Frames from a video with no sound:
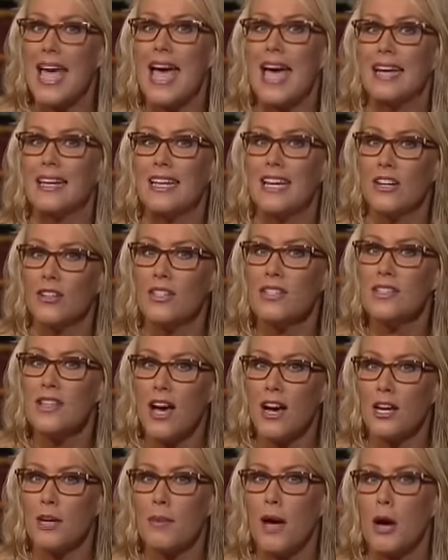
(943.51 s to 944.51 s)
And here to
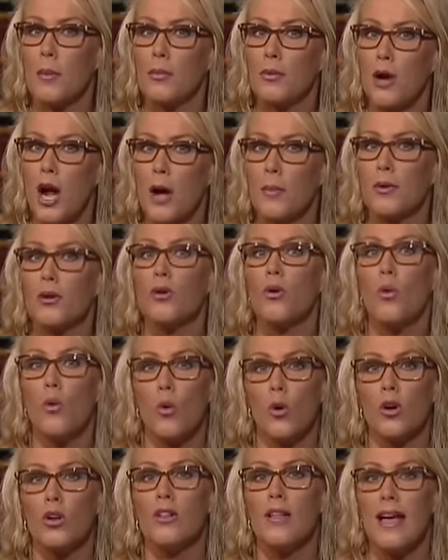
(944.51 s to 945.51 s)
talk about proper
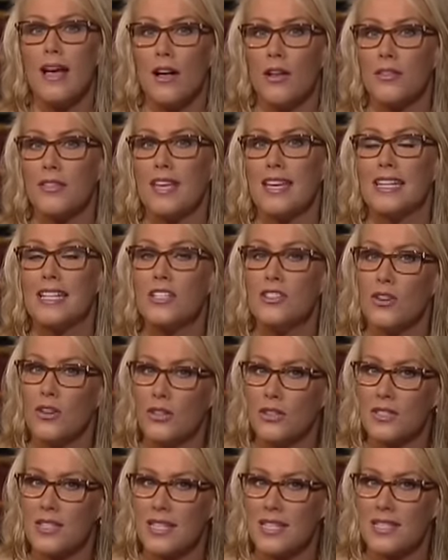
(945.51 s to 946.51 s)
oral health in
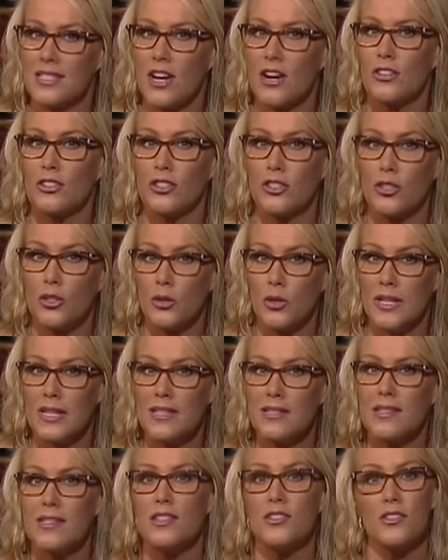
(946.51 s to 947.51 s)
adults is Dr.
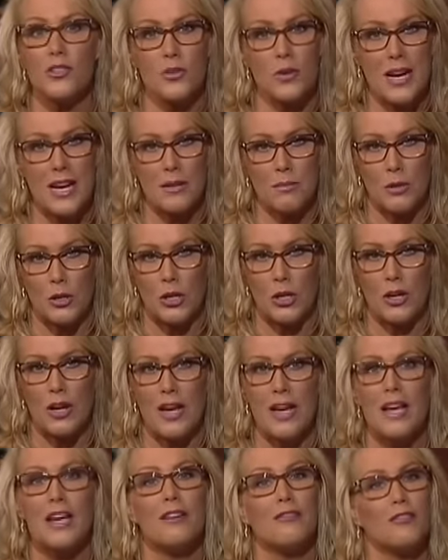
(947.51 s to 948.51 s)
Chris Strandburg
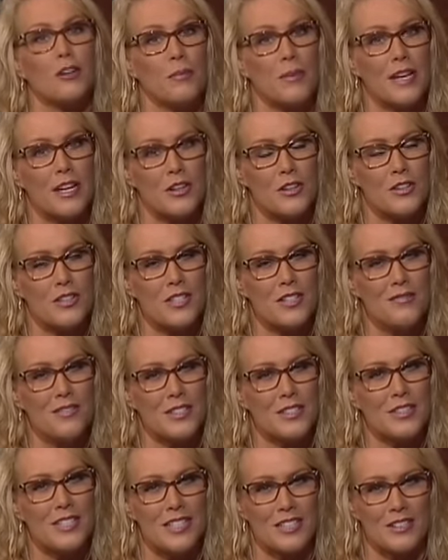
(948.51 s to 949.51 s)
from
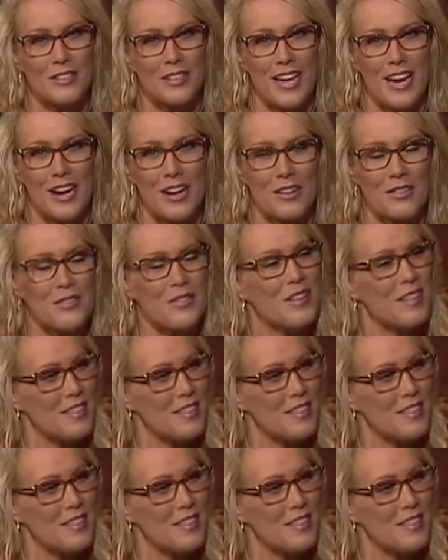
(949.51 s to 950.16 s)
Hendersonville Dental Care.